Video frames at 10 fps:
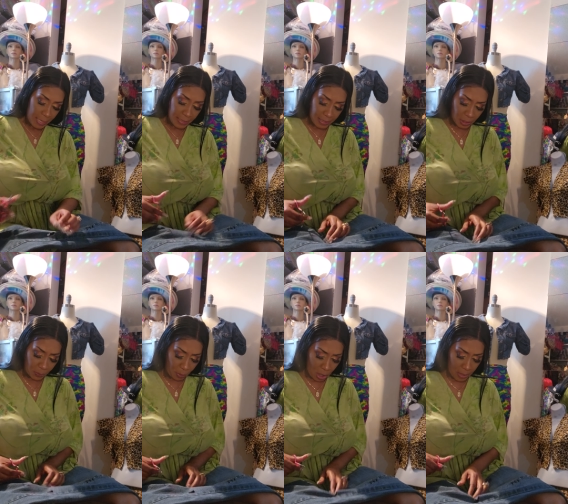And it is
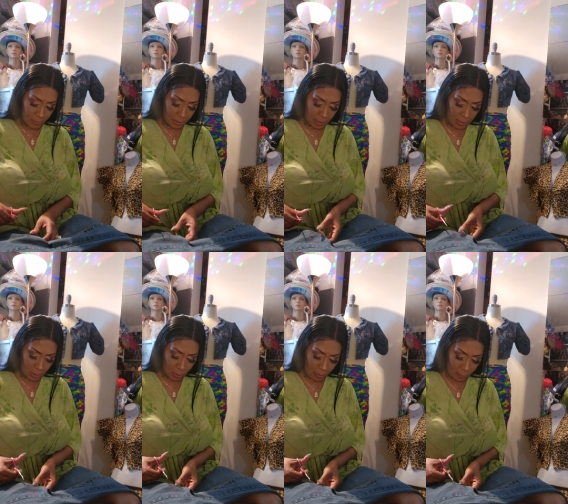prom season,
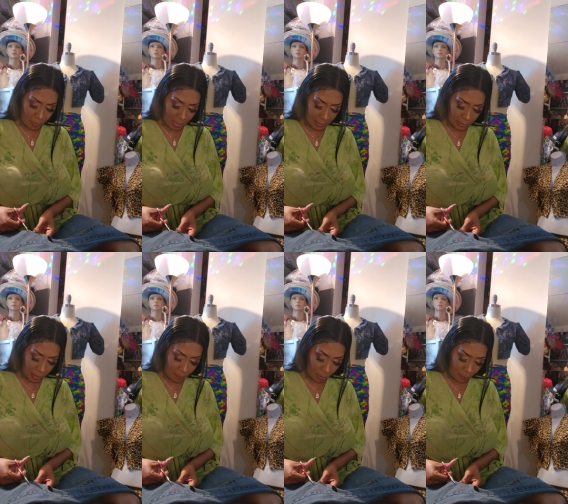so everybody is
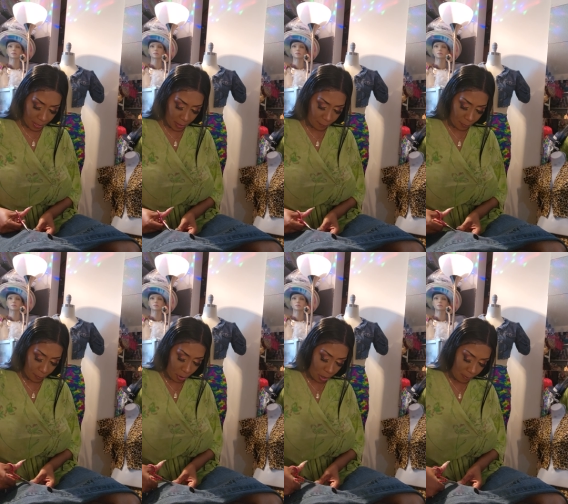getting prepared for
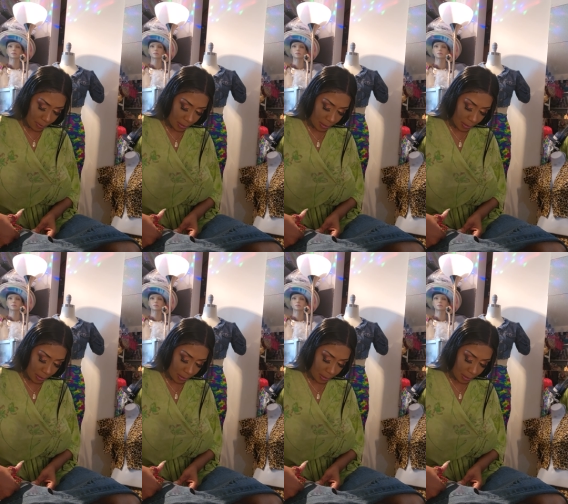prom,